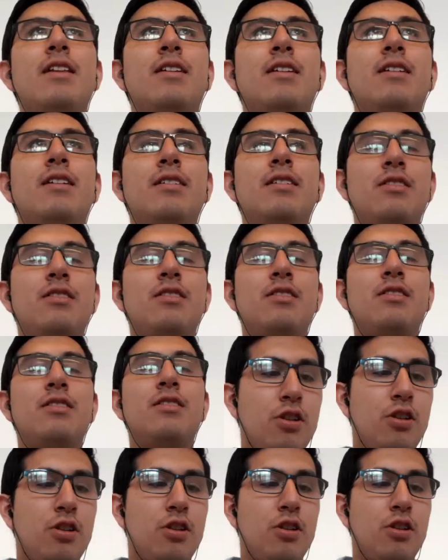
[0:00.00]

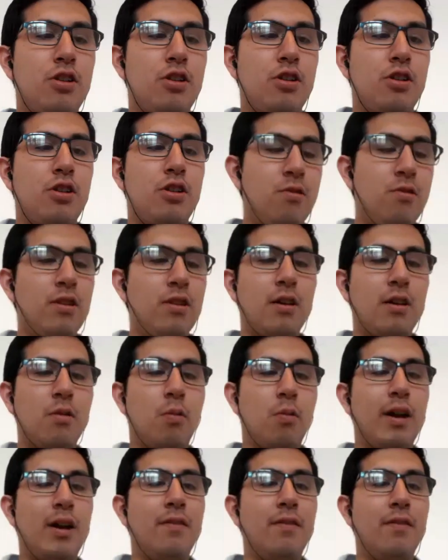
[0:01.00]
European Union and
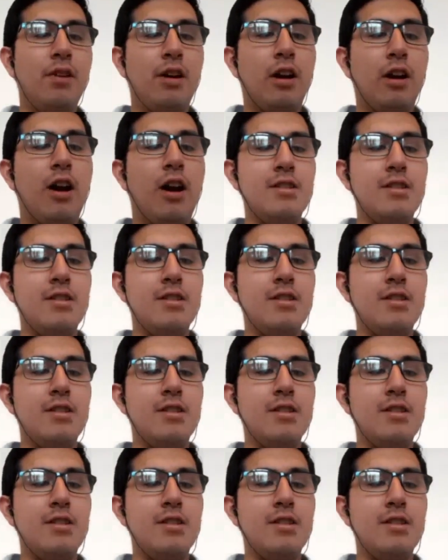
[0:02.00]
whatever laws they have